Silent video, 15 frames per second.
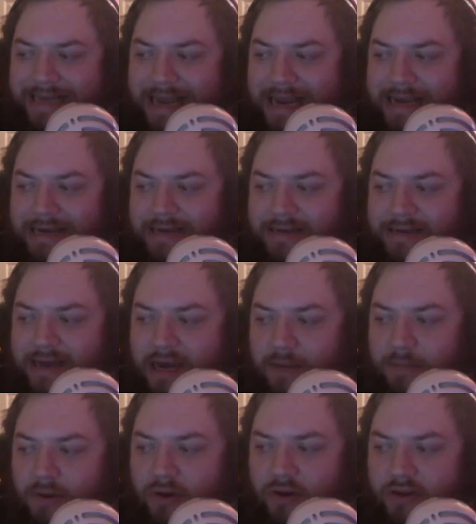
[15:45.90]
Eight
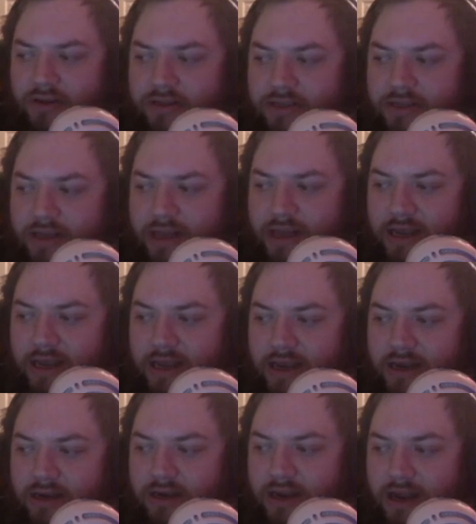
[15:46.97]
attack bonus
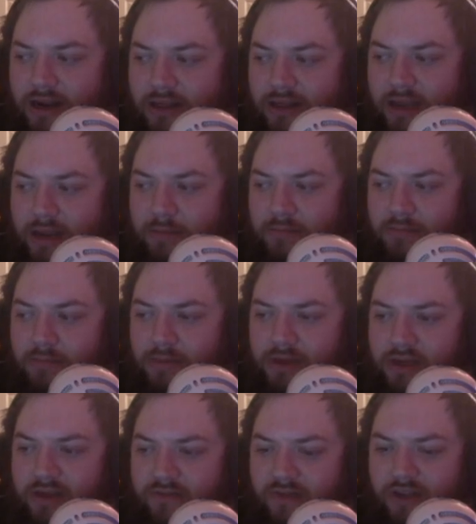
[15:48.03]
and kind of lame
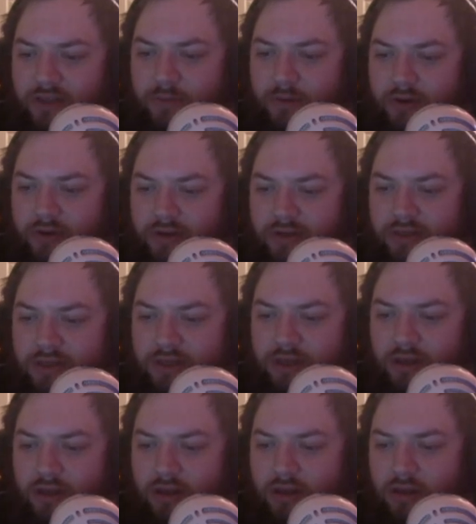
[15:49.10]
defense bonus.
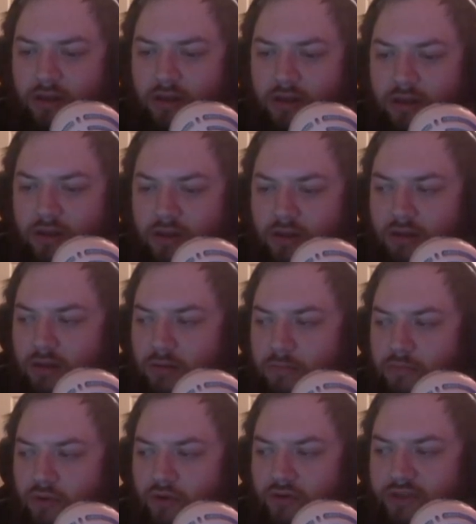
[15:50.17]

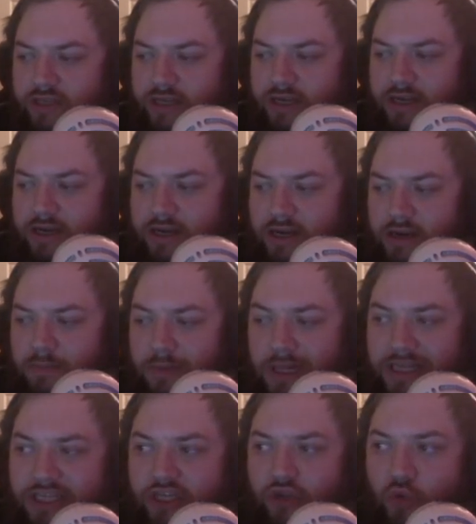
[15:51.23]
Proceed.
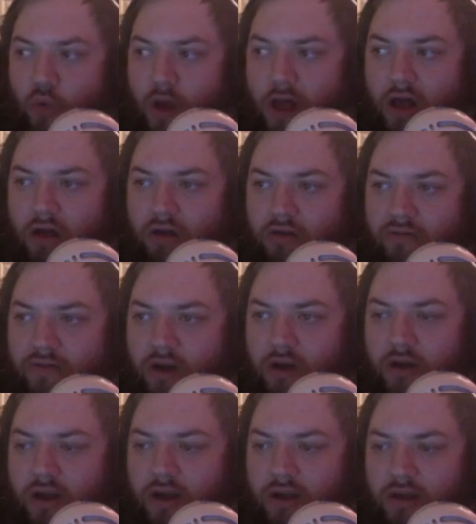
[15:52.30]
Plus 12.
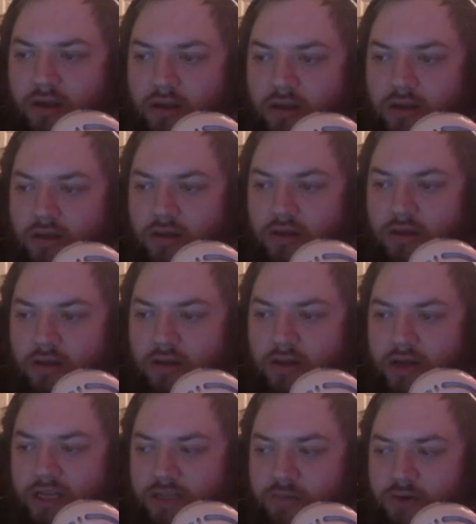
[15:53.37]
Okay.
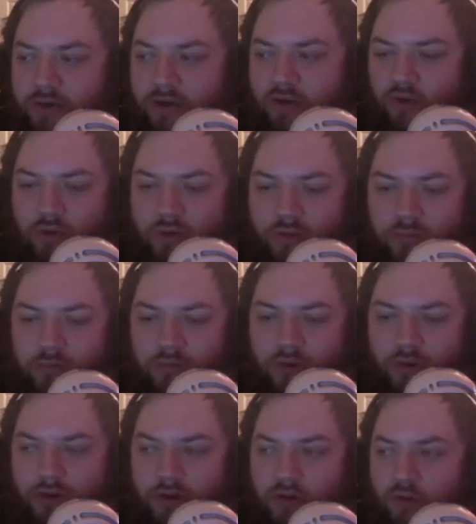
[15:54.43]
That's pretty cool.
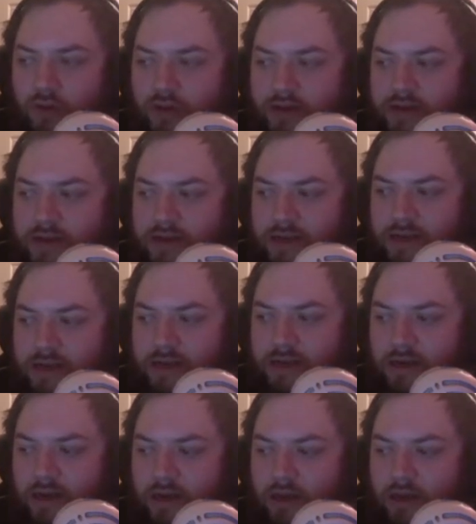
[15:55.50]
Pretty cool indeed.